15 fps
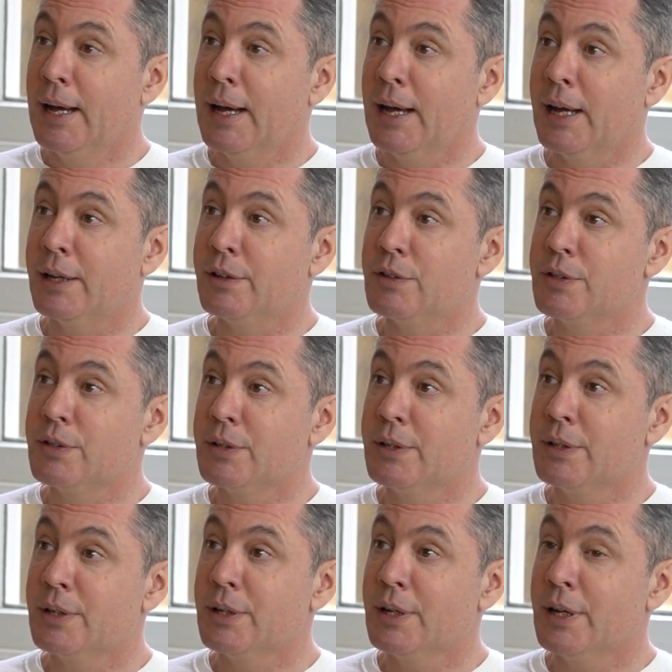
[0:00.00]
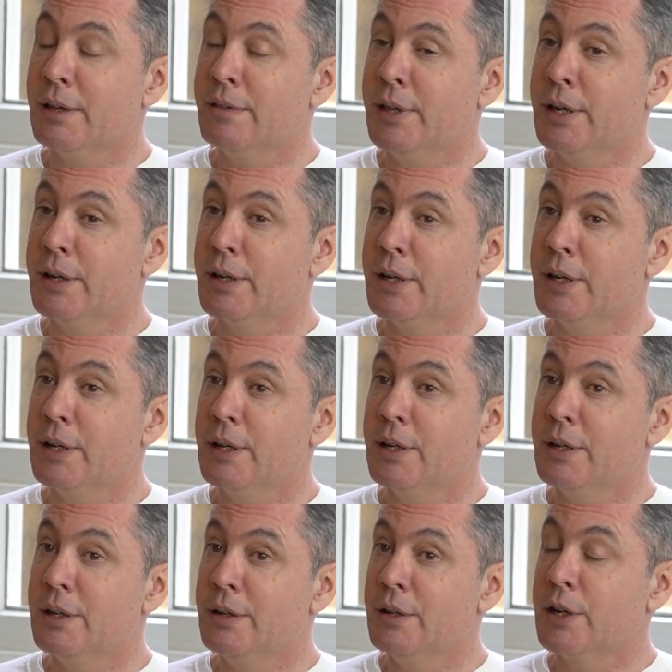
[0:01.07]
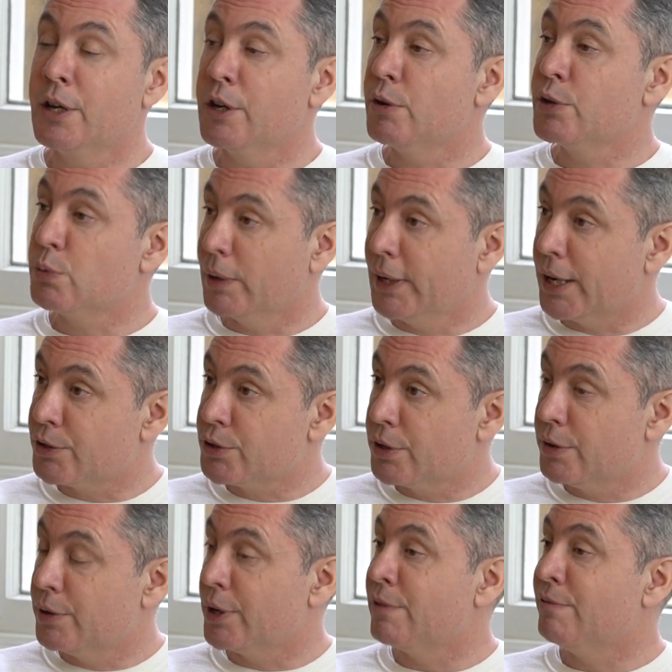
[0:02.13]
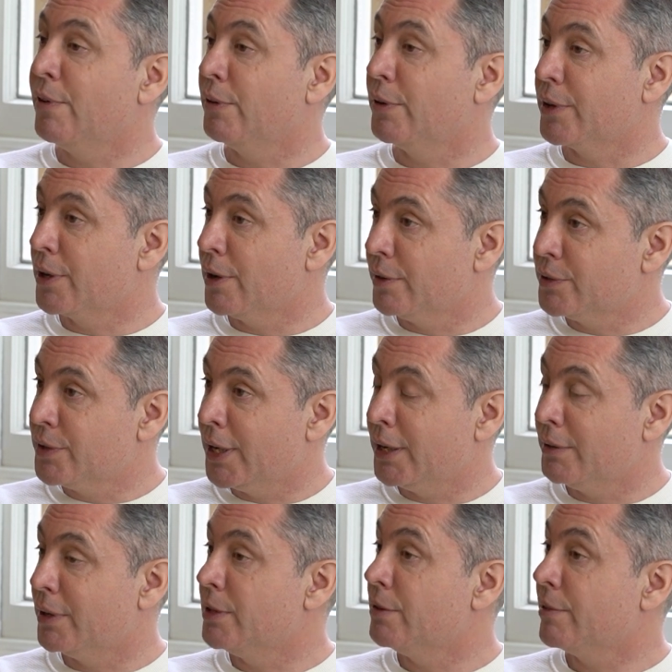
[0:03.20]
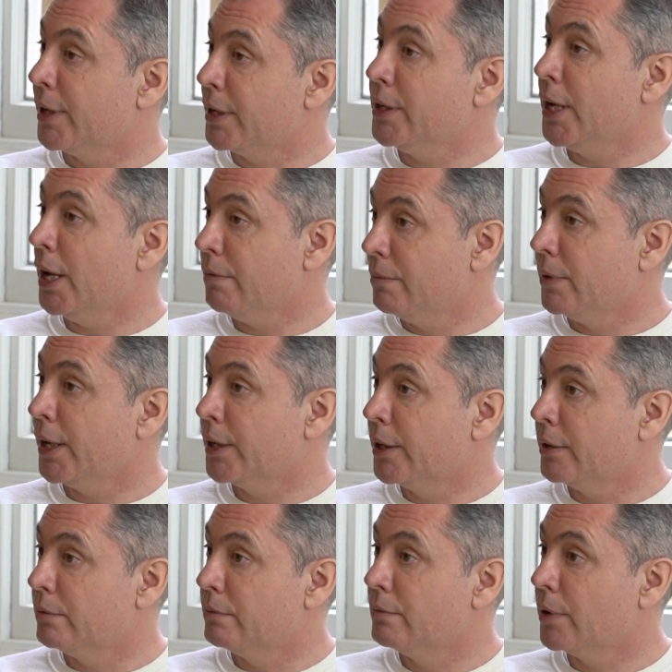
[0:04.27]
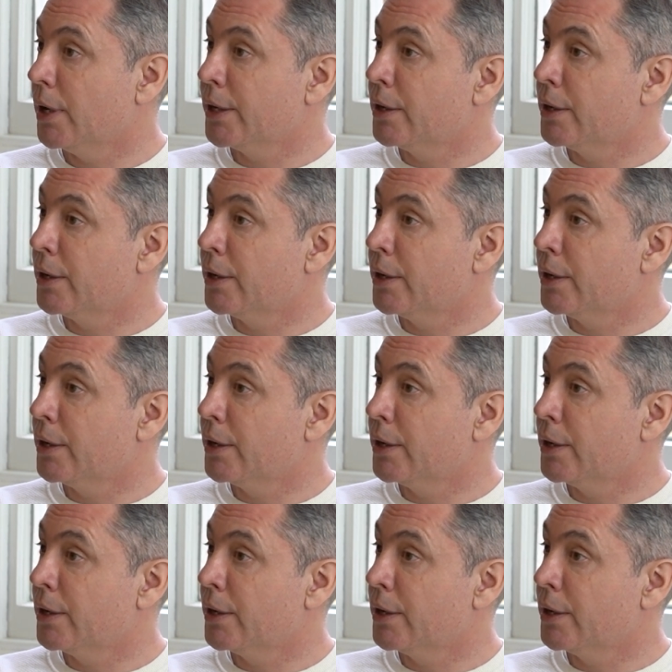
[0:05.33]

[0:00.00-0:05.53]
And I think you can go to a lecture, you can follow the content, and you think, yeah, I can